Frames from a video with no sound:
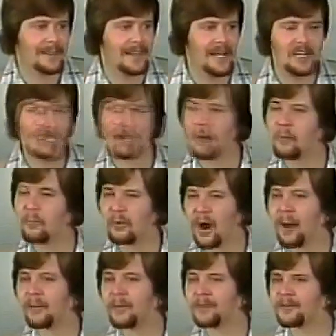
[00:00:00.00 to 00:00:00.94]
It's no
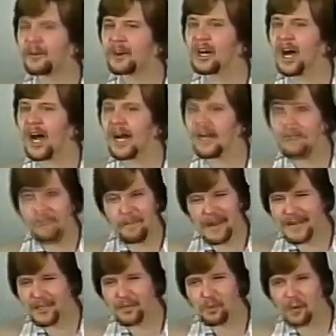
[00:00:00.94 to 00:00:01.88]
problem for God. He
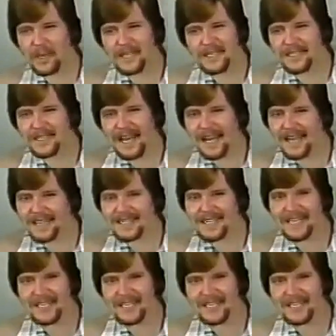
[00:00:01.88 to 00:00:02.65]
means what He says.